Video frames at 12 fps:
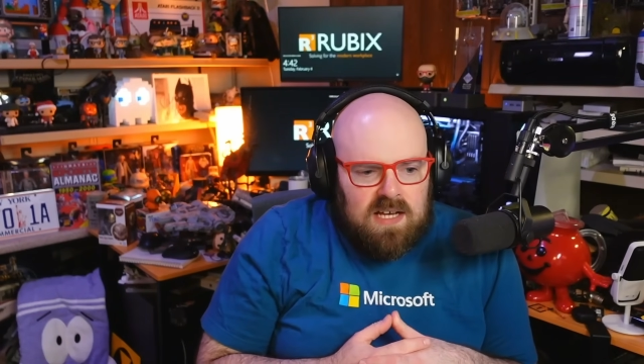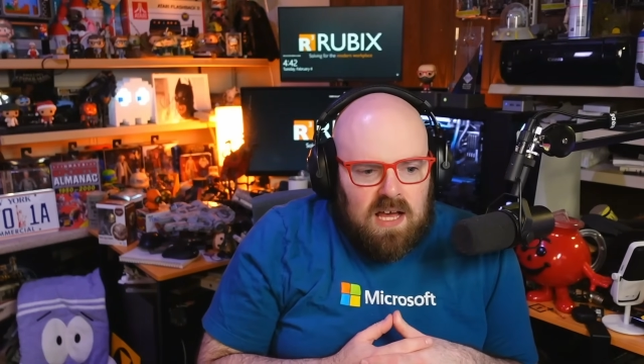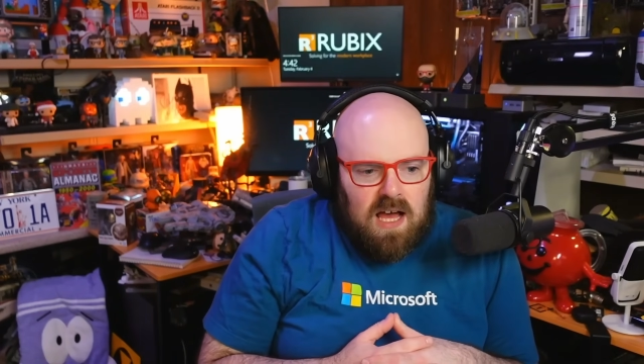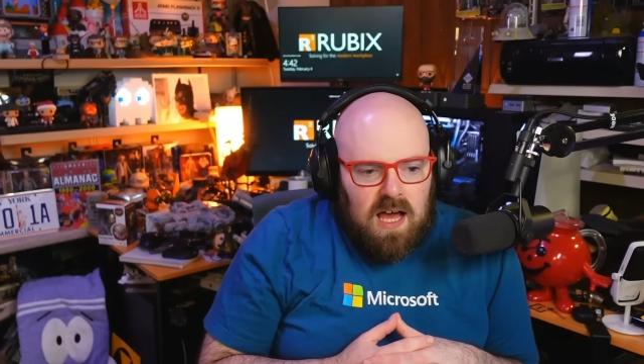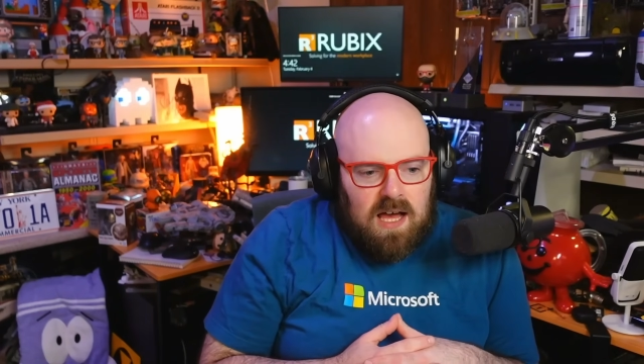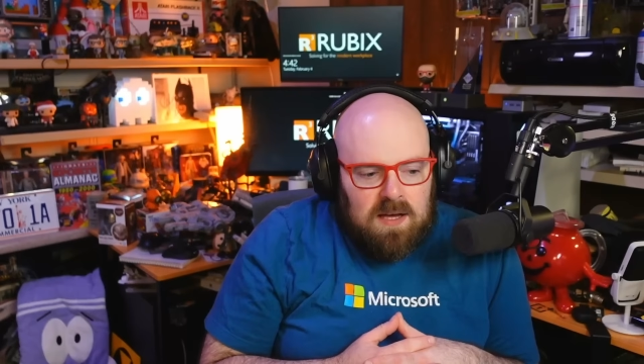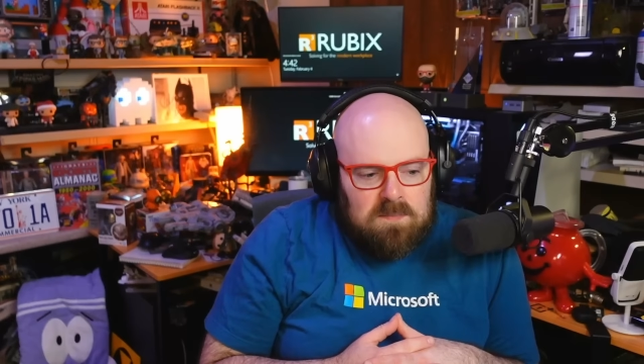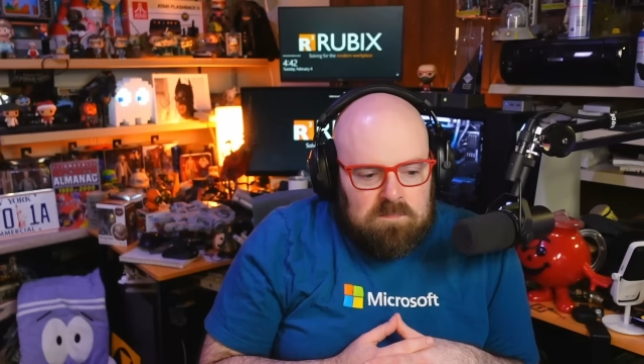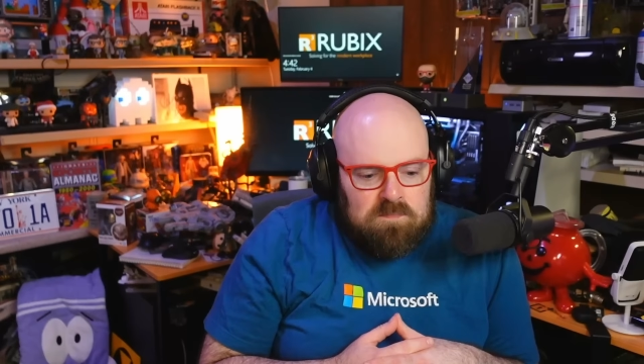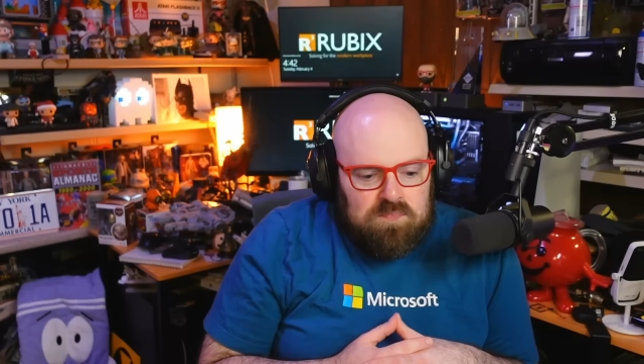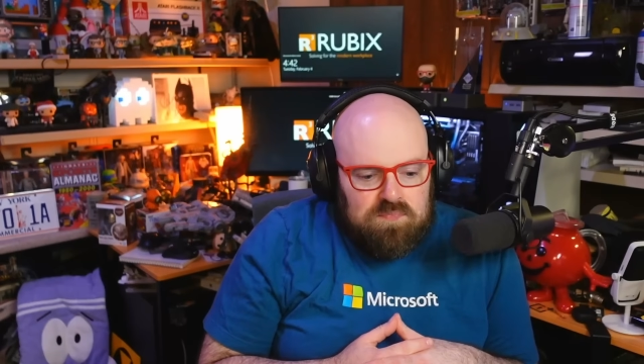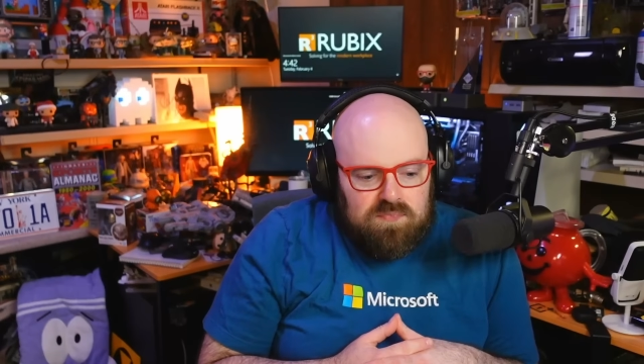um,
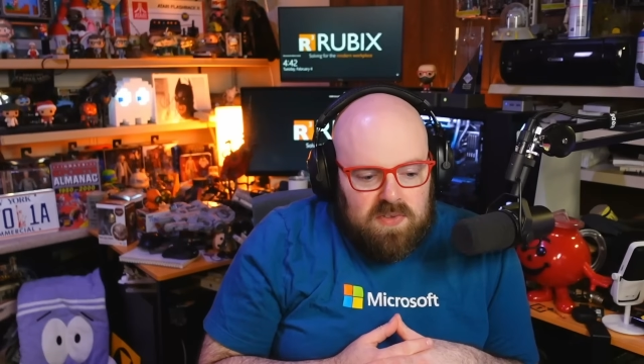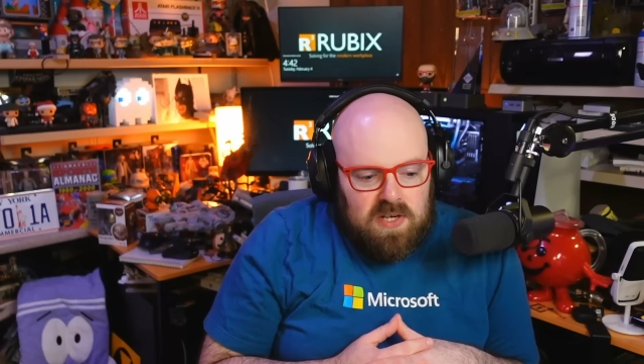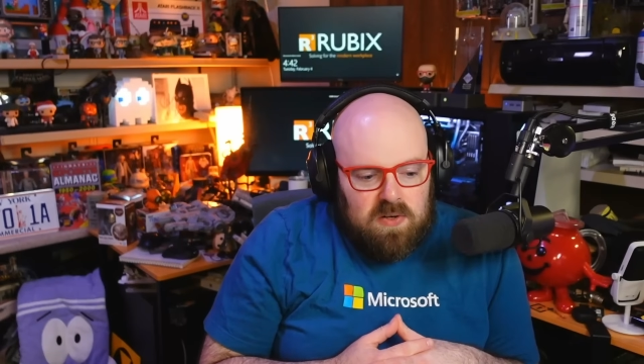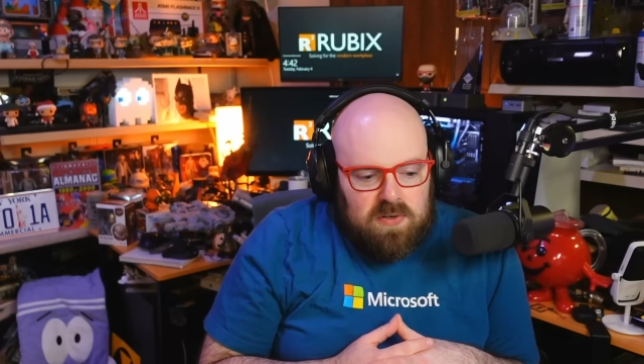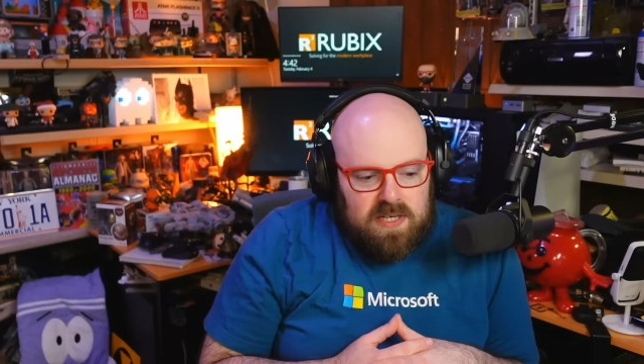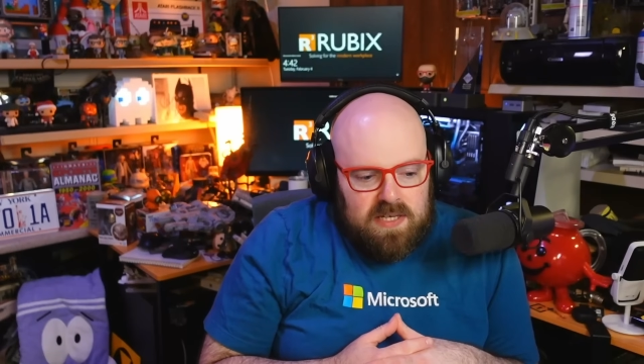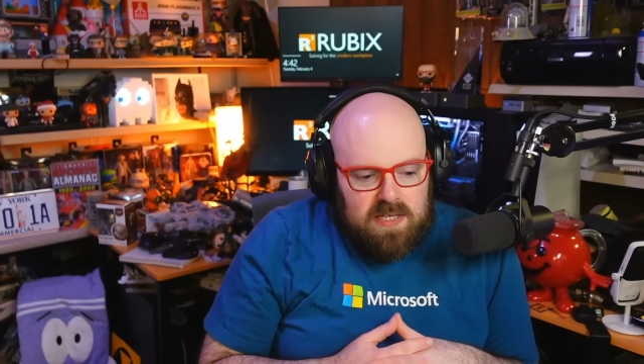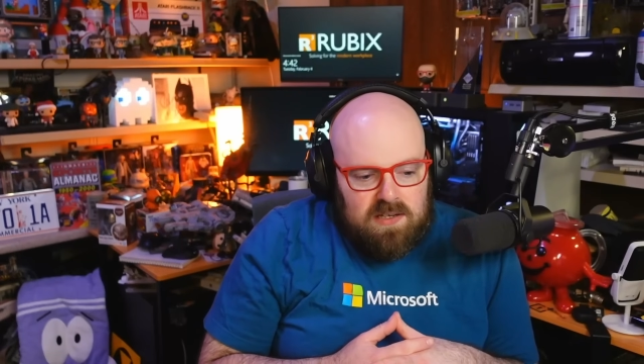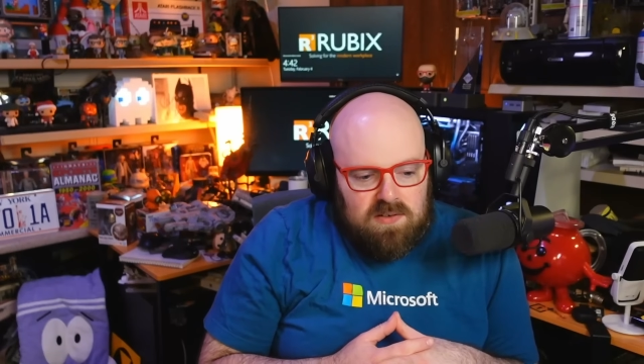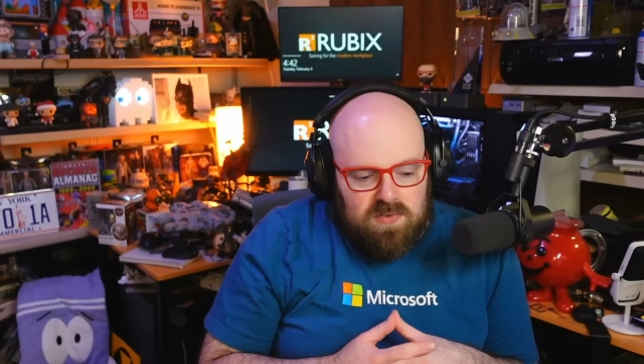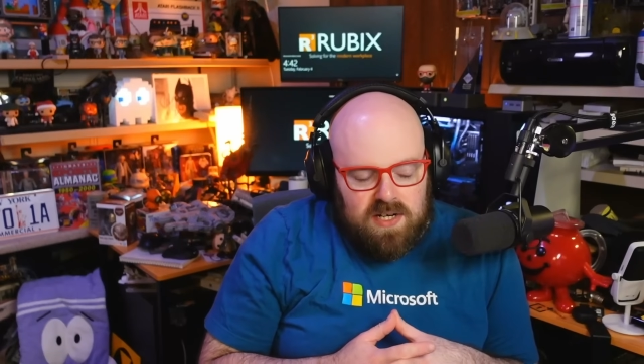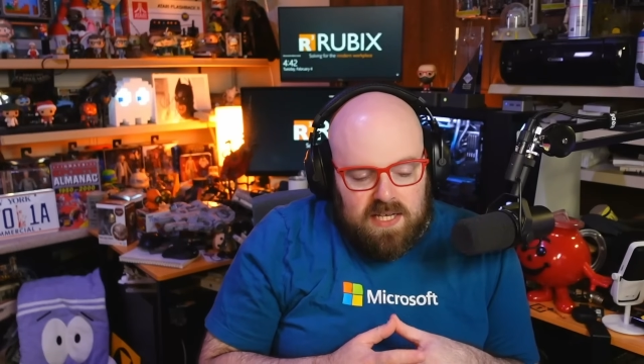you know, it, it
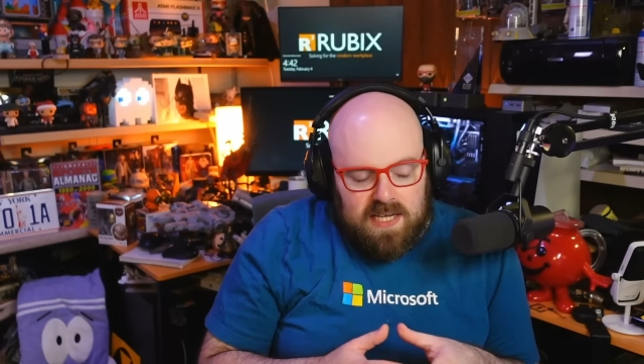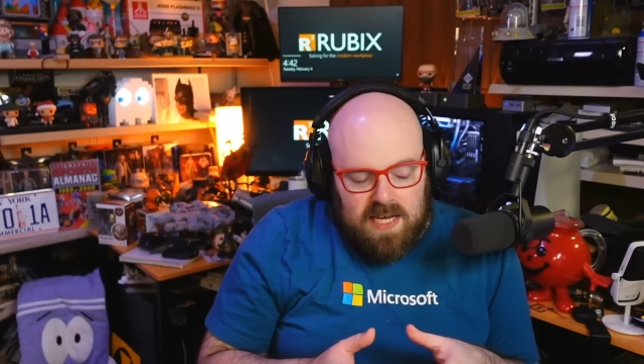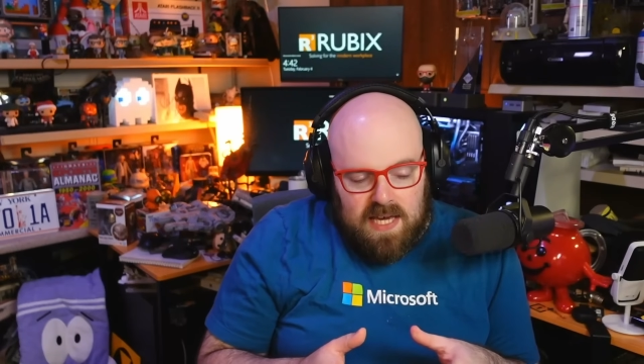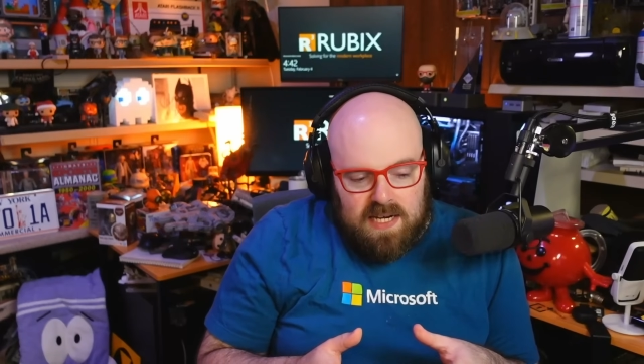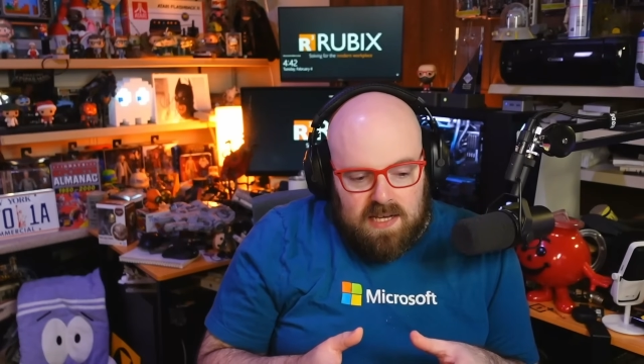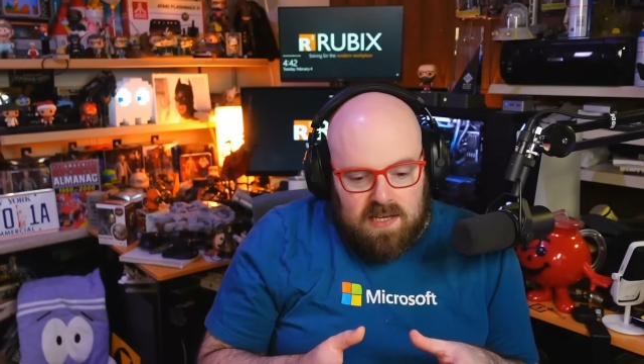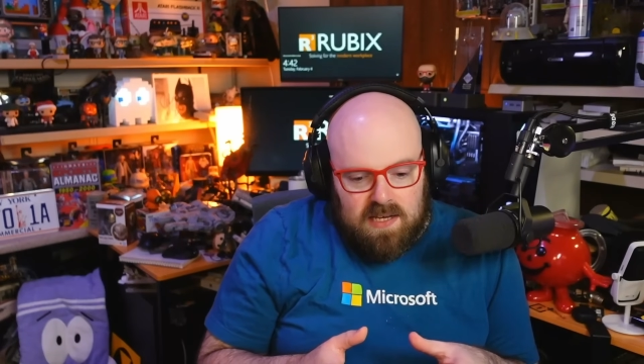really kind of